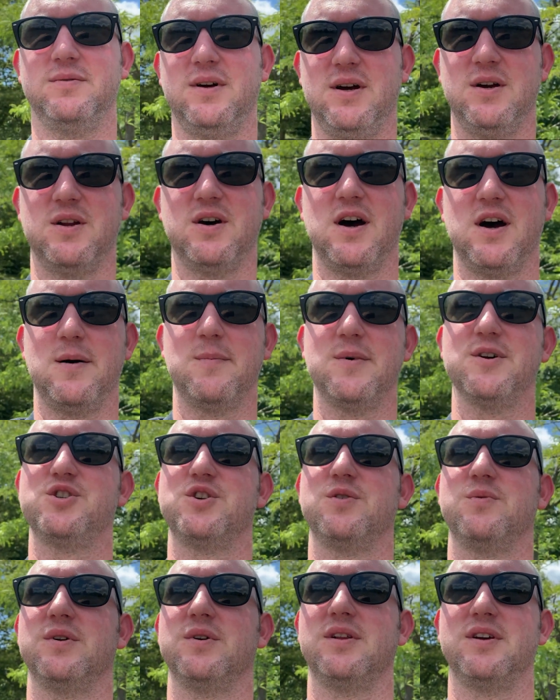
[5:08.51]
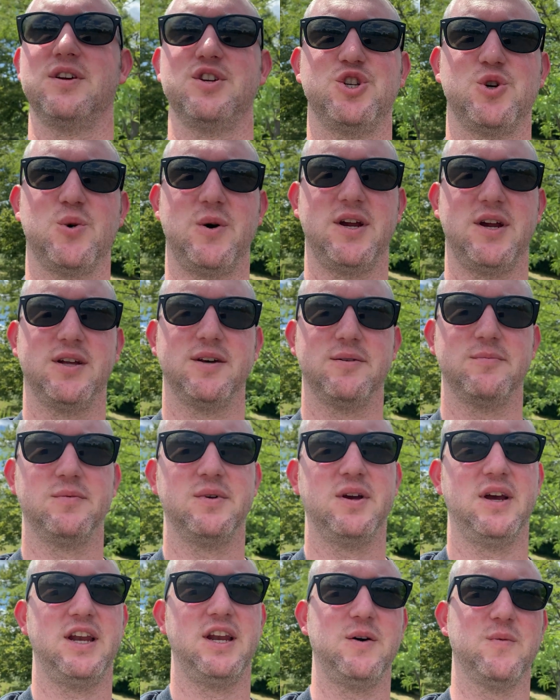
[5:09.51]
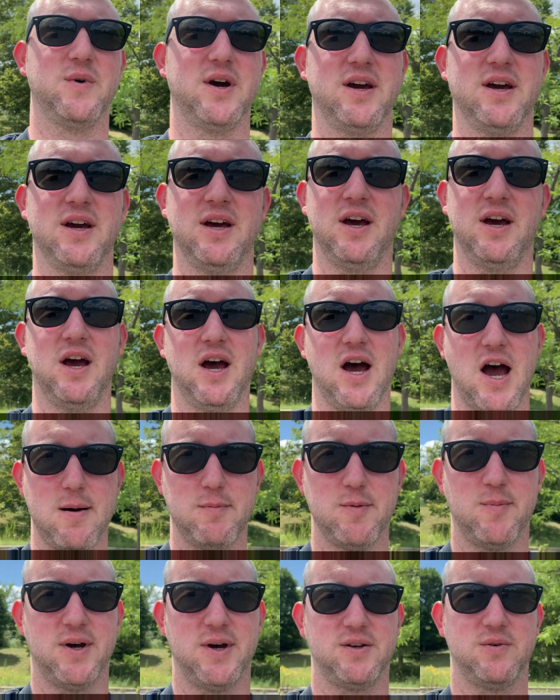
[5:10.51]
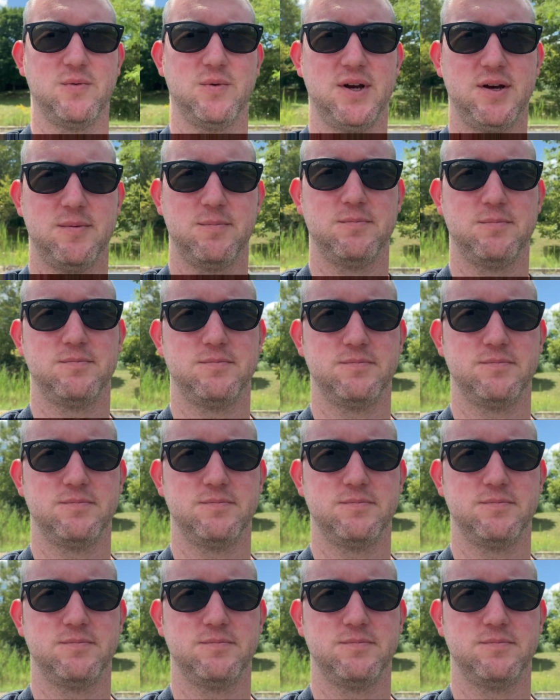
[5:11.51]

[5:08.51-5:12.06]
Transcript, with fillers: I don't know how much you're really enjoying it. Anyway, I'm about to rip.